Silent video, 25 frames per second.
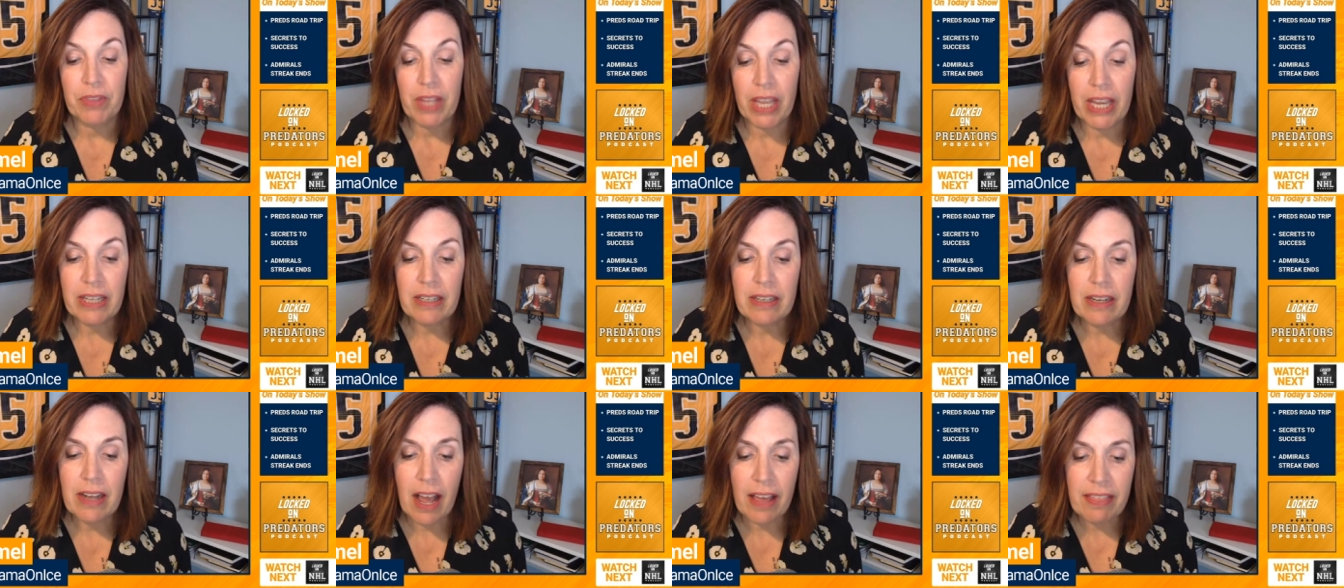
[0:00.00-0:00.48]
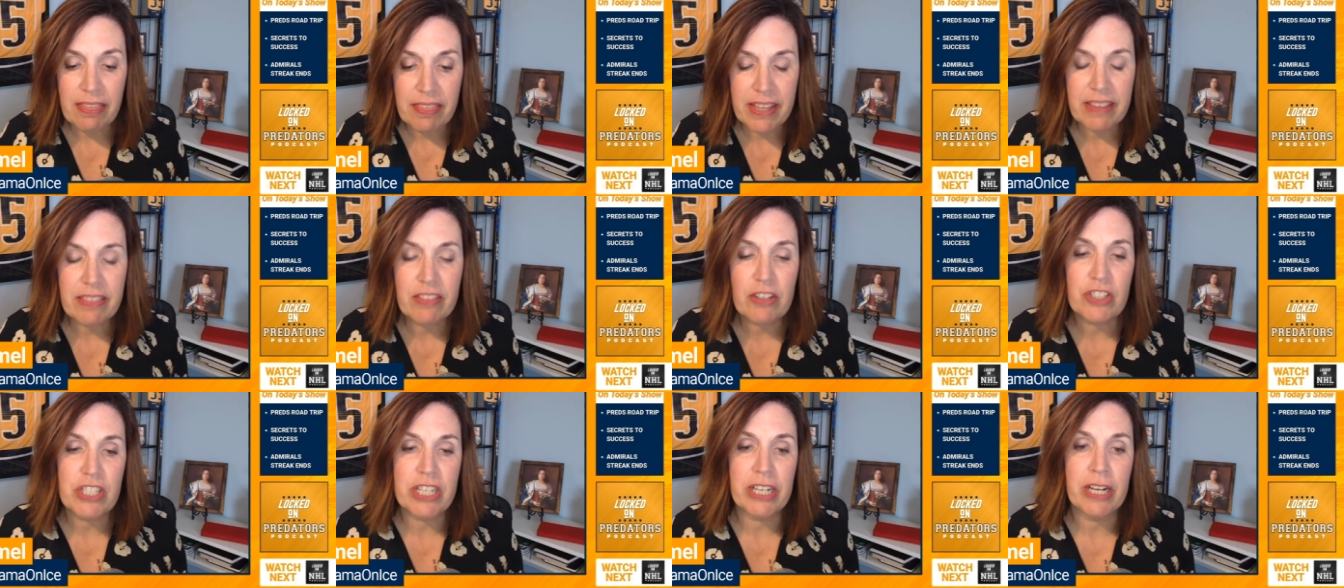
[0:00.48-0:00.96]
And I think
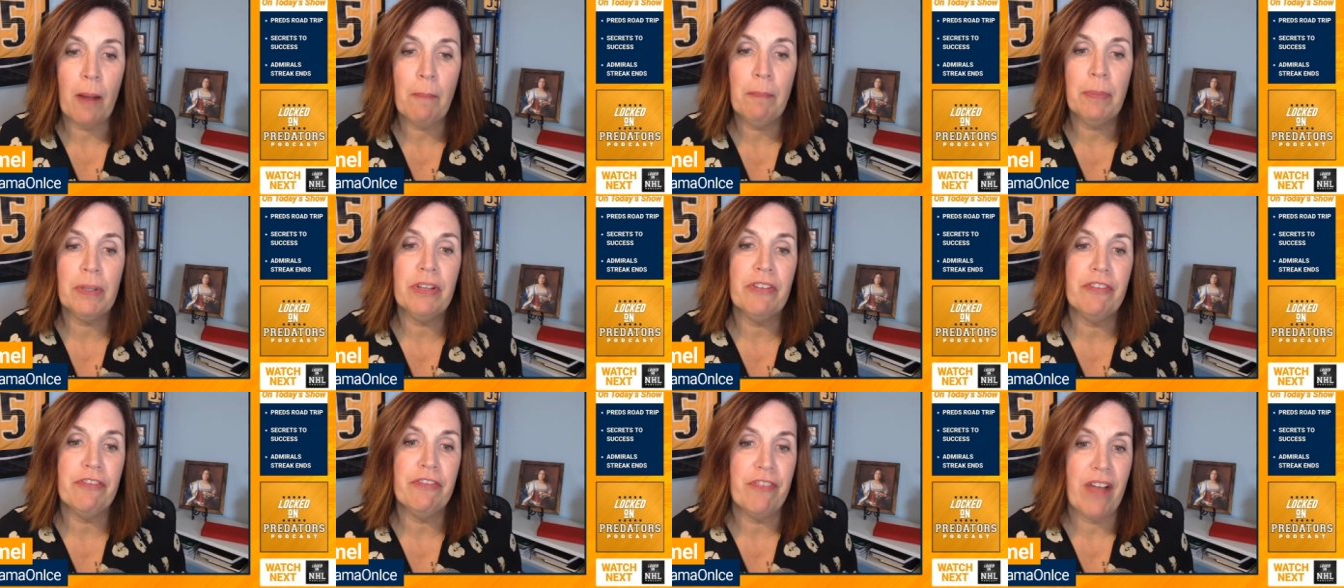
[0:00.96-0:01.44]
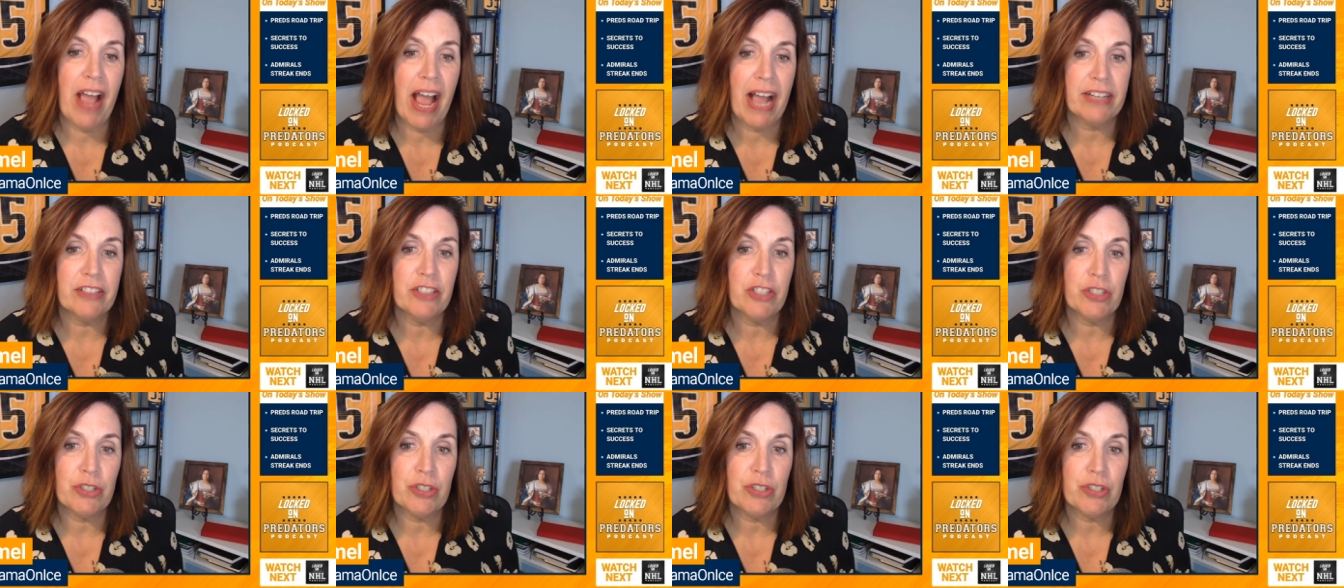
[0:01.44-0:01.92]
there's a couple of
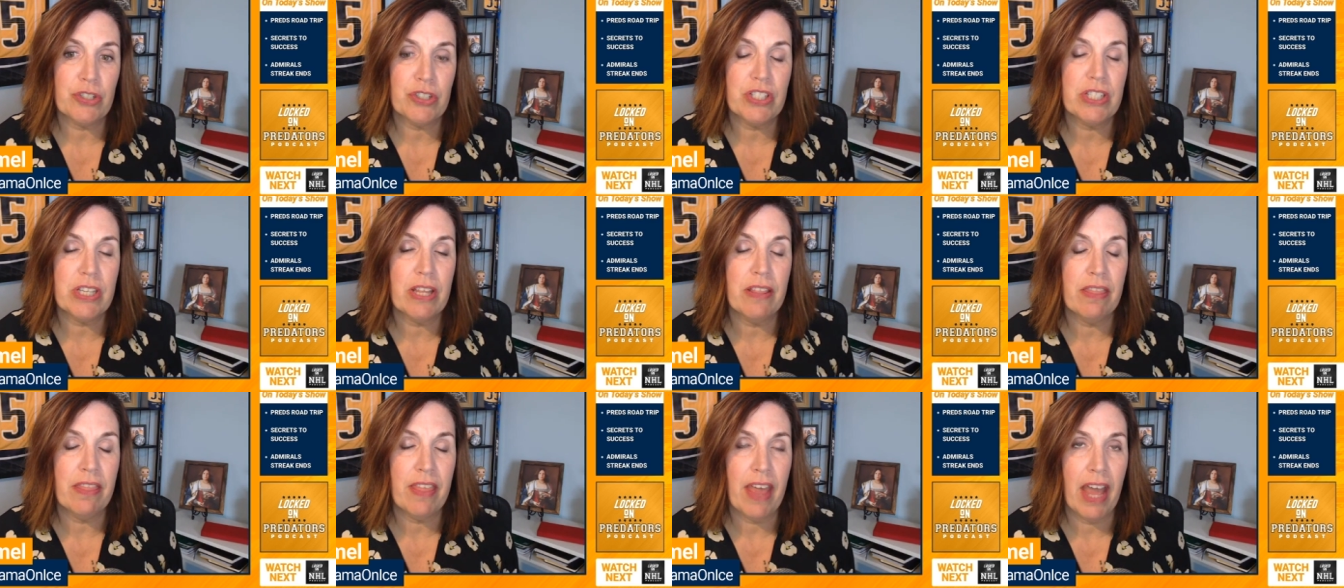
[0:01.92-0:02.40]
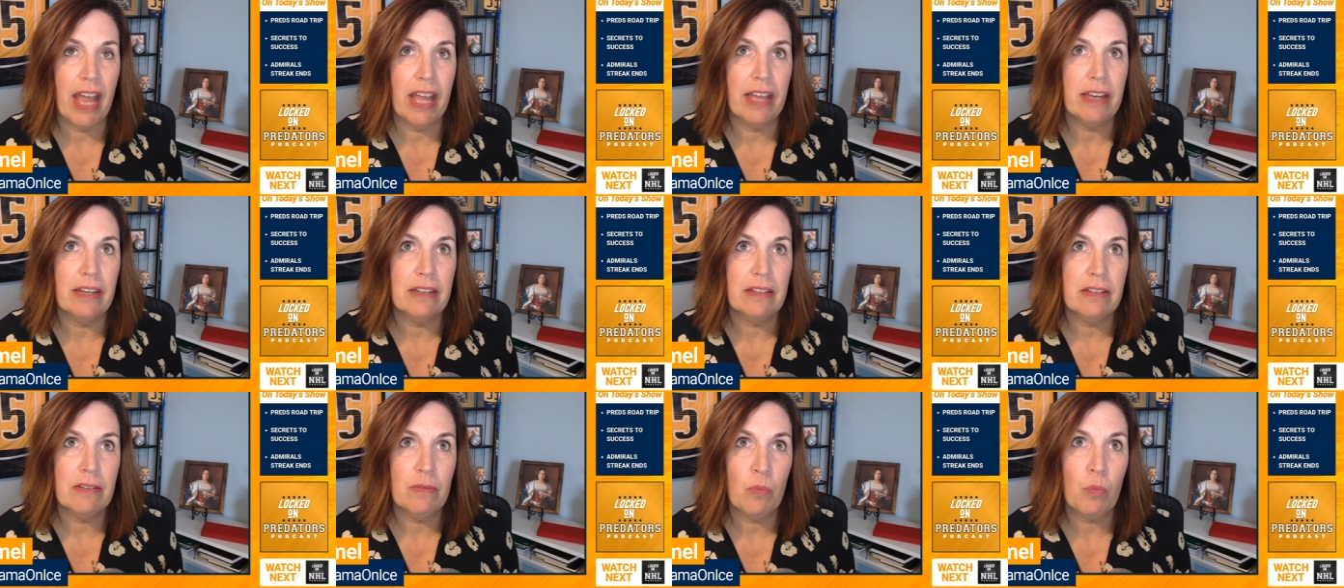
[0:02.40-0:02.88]
factors that
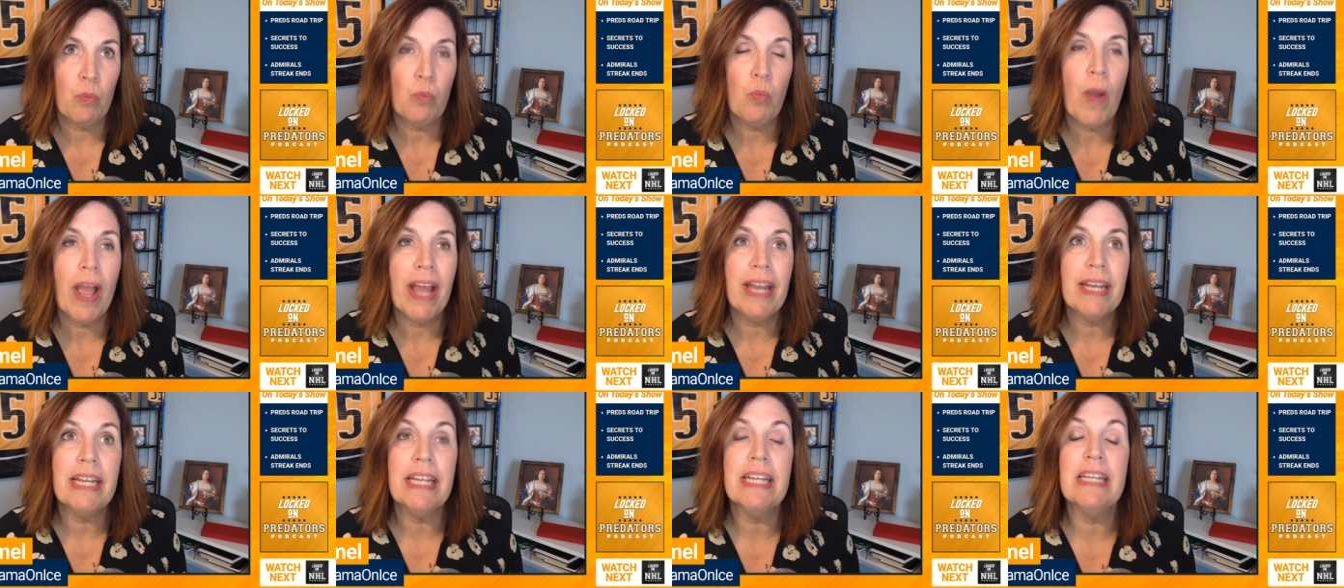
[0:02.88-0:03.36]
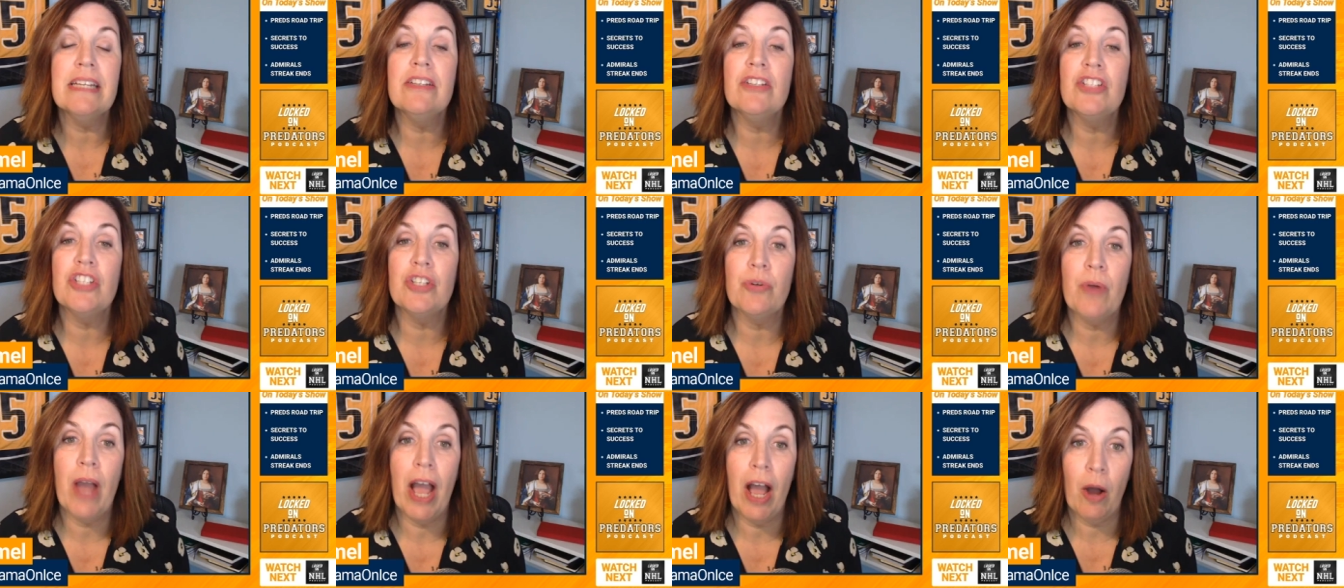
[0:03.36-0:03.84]
went
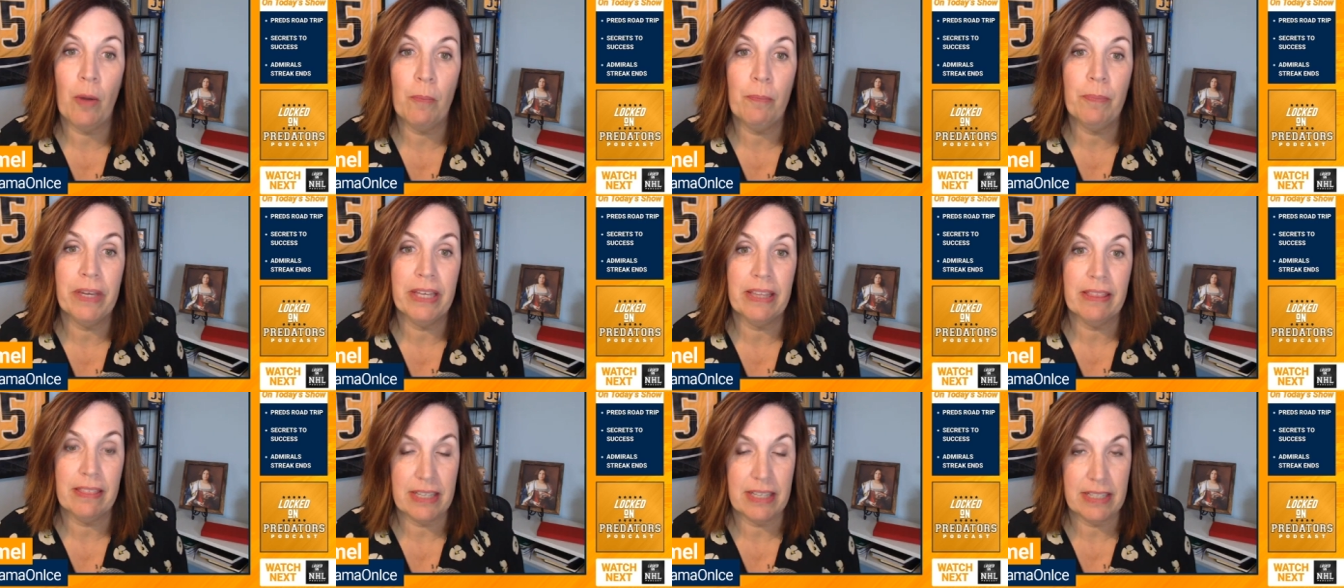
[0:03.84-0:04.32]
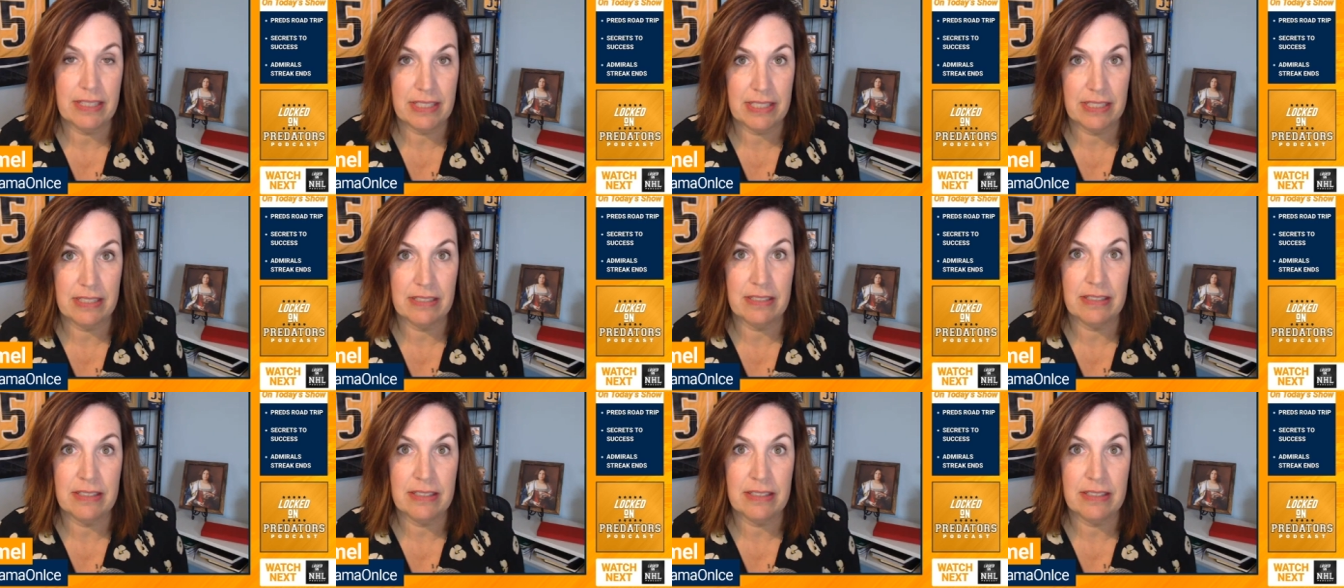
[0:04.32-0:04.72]
into helping this